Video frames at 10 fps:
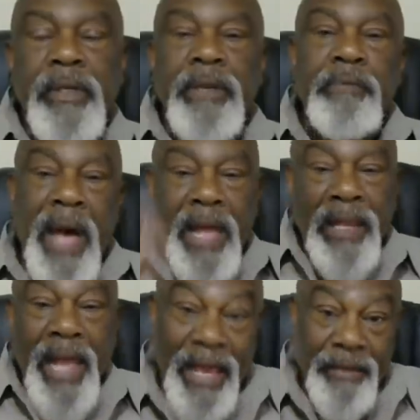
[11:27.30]
And my
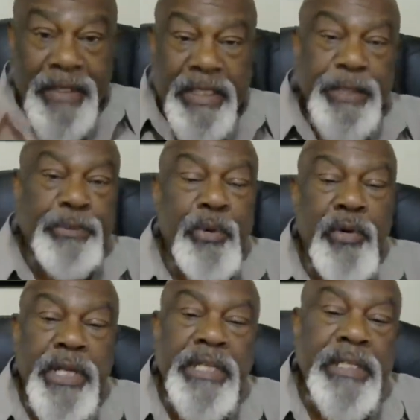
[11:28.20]
life at this
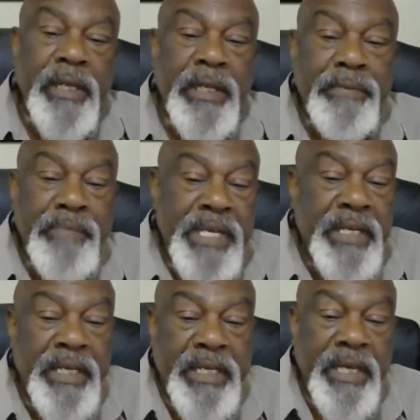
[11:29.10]
point is telling
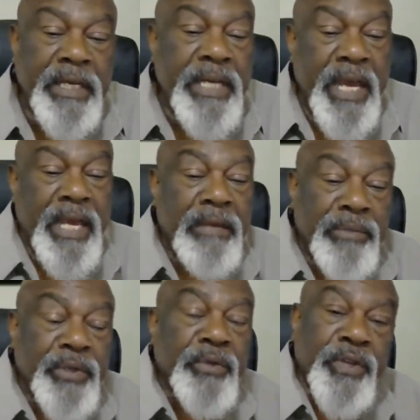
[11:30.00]
me to kick
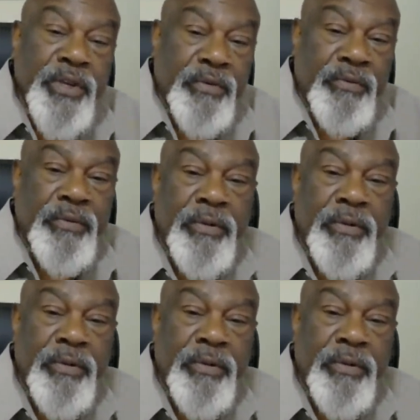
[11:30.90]
game to you.